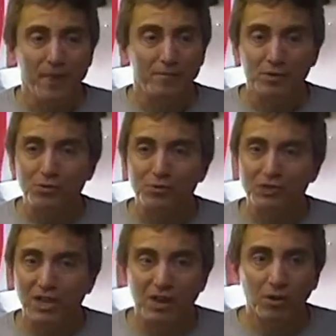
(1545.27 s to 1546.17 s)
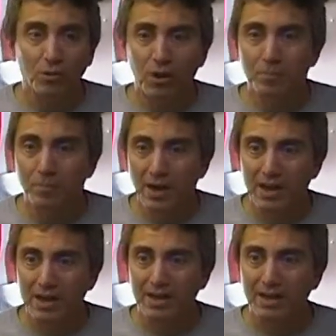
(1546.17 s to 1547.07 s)
If you steal one
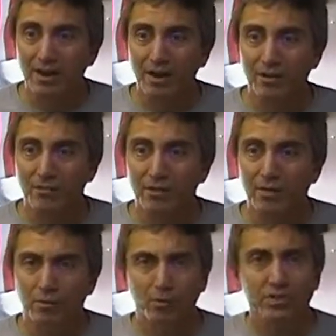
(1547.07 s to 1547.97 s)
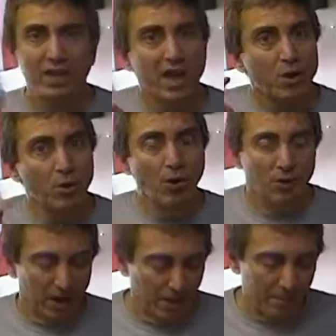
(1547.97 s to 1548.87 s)
penny of what they
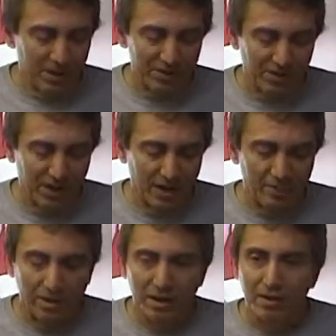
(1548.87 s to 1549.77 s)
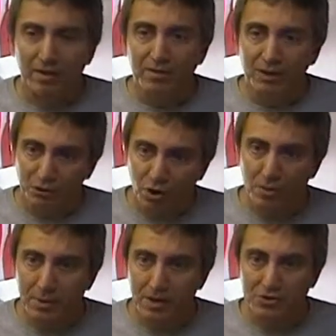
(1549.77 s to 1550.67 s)
call company time, they'll
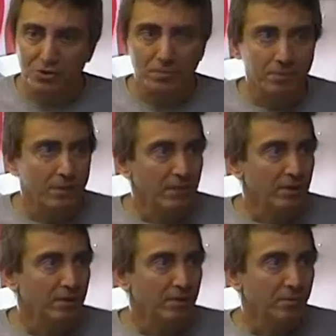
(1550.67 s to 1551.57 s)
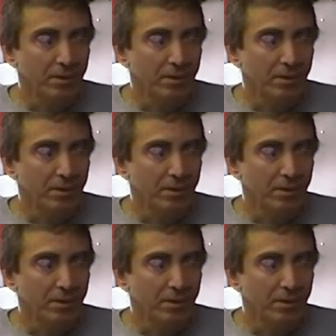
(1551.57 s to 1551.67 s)
terminate you. Mm -hmm.